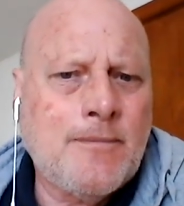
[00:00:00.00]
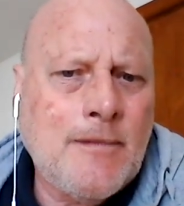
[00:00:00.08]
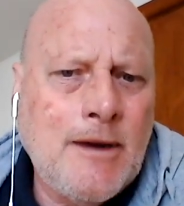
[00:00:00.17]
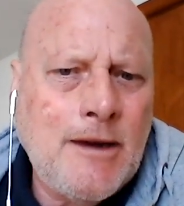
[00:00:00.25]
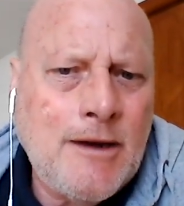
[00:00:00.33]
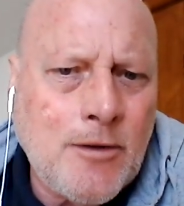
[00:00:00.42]

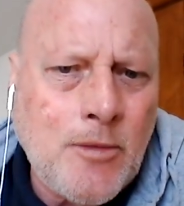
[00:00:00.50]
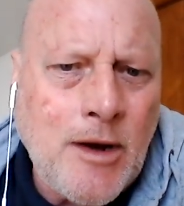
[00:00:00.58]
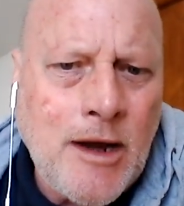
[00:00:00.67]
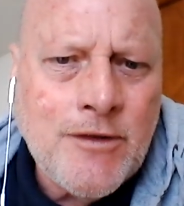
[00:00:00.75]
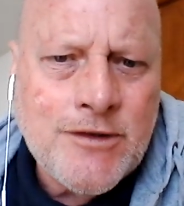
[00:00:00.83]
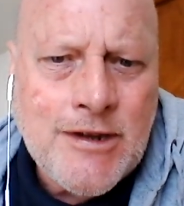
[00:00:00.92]

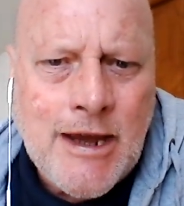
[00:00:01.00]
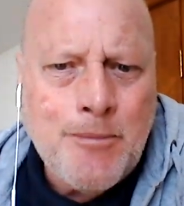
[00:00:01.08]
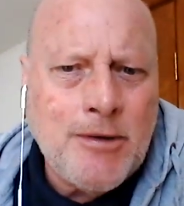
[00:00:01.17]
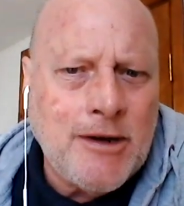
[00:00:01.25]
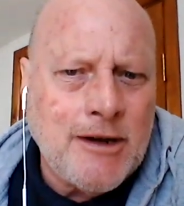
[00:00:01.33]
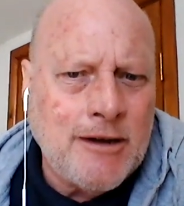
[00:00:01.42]
Whatever's
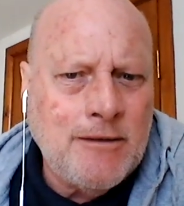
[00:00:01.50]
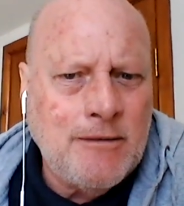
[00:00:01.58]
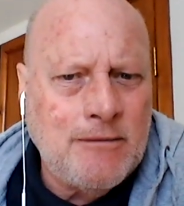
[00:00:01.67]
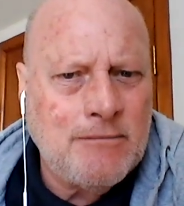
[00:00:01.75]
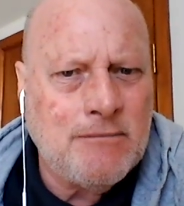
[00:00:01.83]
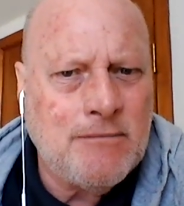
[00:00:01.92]
happening,
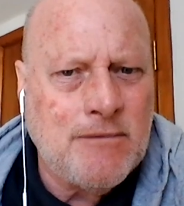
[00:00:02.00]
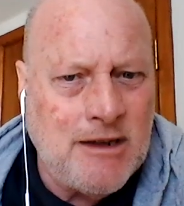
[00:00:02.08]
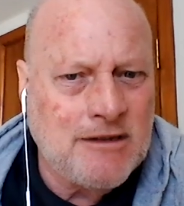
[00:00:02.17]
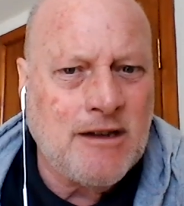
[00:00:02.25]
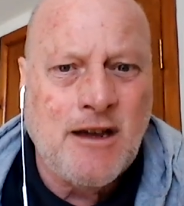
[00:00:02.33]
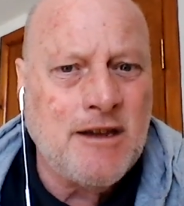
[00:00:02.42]

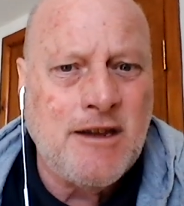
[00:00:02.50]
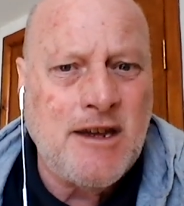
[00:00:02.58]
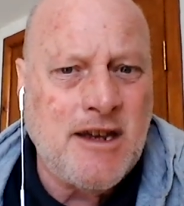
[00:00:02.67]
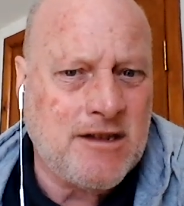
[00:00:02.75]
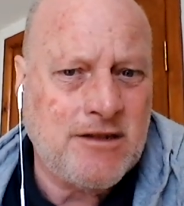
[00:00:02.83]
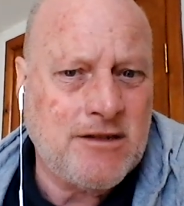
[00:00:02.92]
it's like this.